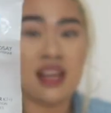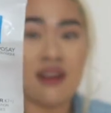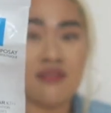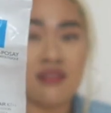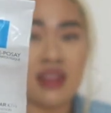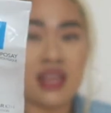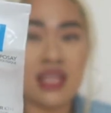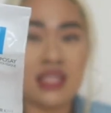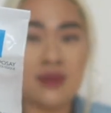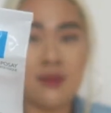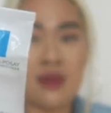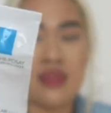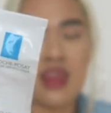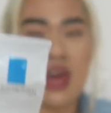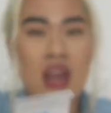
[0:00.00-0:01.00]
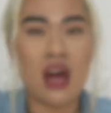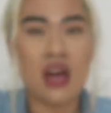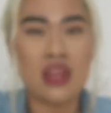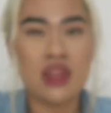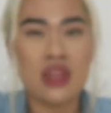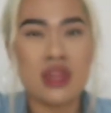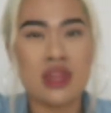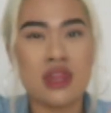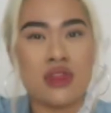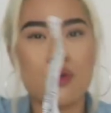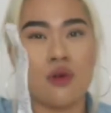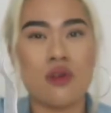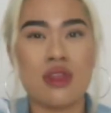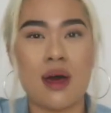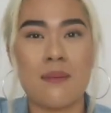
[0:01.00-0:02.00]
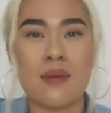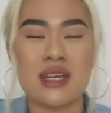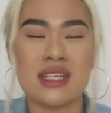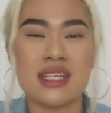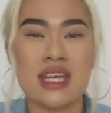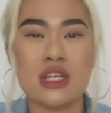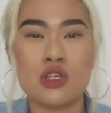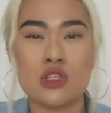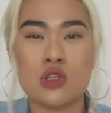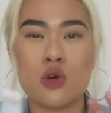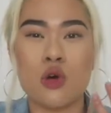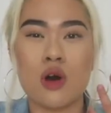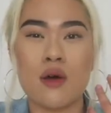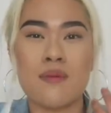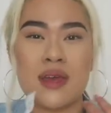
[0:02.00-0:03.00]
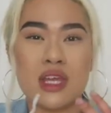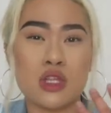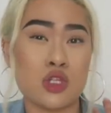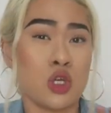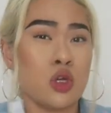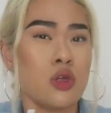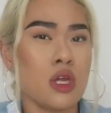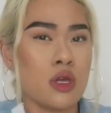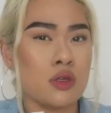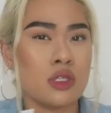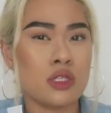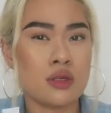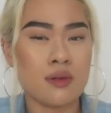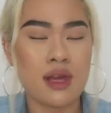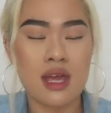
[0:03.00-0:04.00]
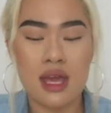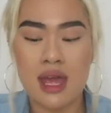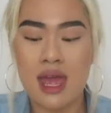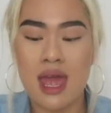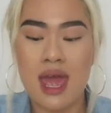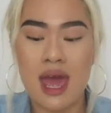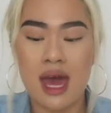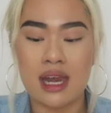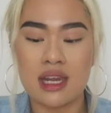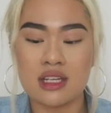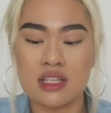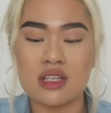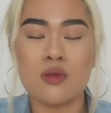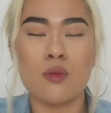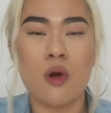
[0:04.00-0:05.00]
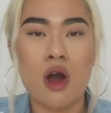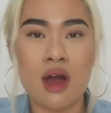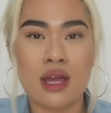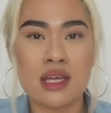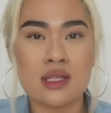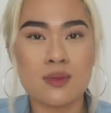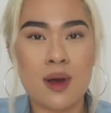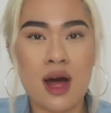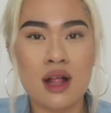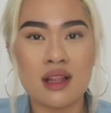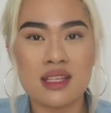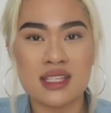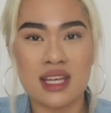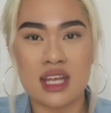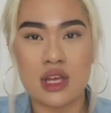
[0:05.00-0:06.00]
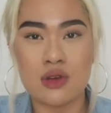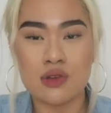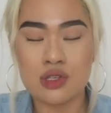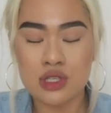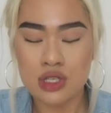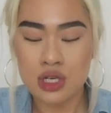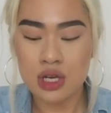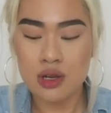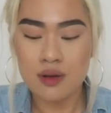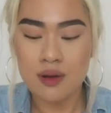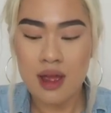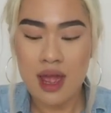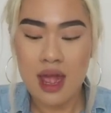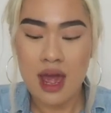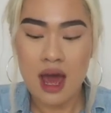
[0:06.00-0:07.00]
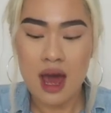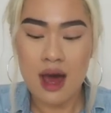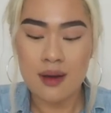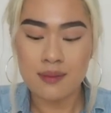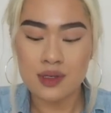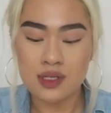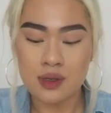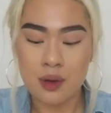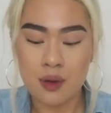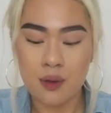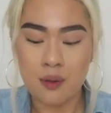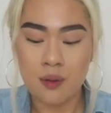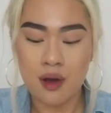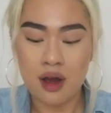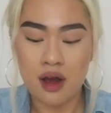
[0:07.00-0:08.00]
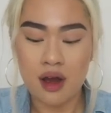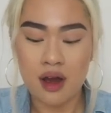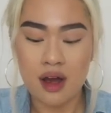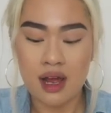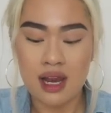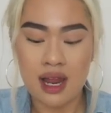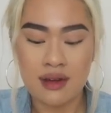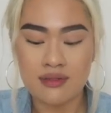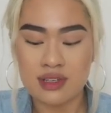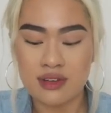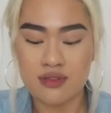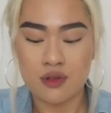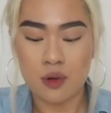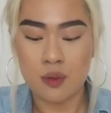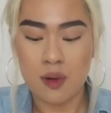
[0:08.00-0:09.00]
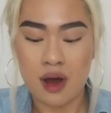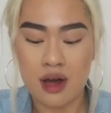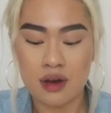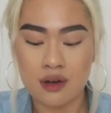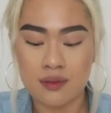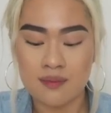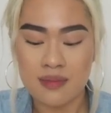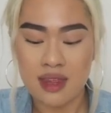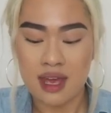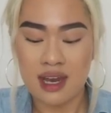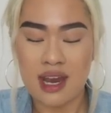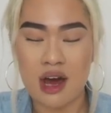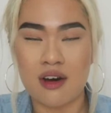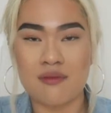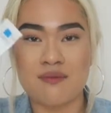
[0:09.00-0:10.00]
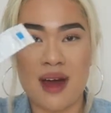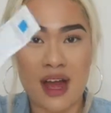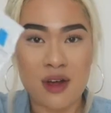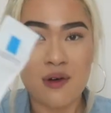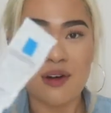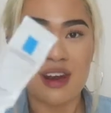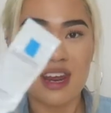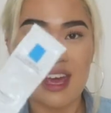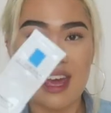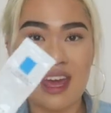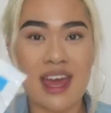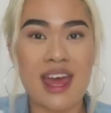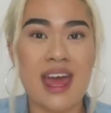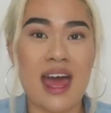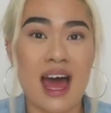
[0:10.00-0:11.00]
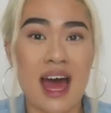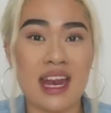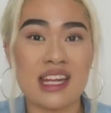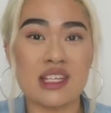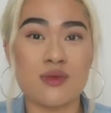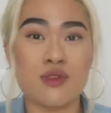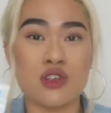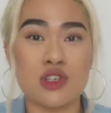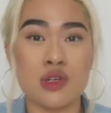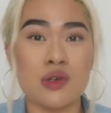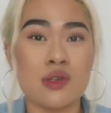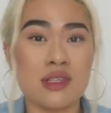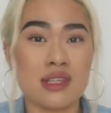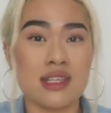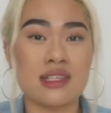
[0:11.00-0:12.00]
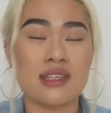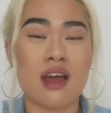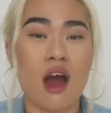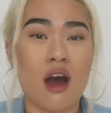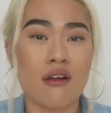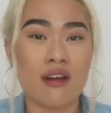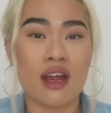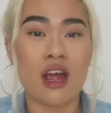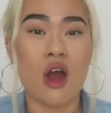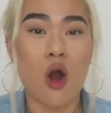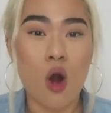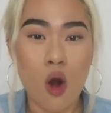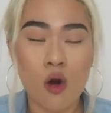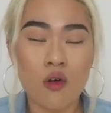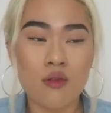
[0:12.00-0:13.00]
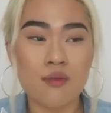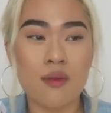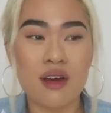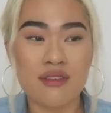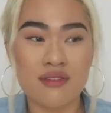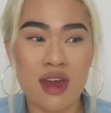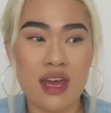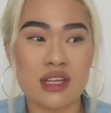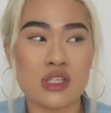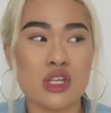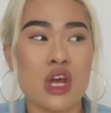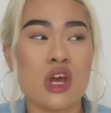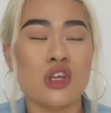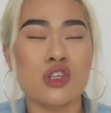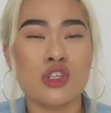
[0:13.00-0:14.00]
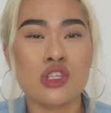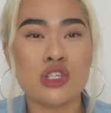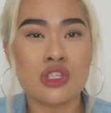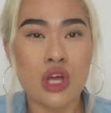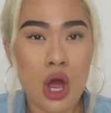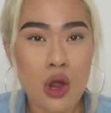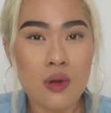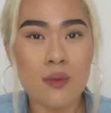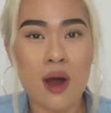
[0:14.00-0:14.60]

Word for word: love this, but then I thought that my skin just got a bit too used to it and it didn't work as well as it used to, um, so I left it for a while, and now I'm back on it, and it's reduced the scarring on my face so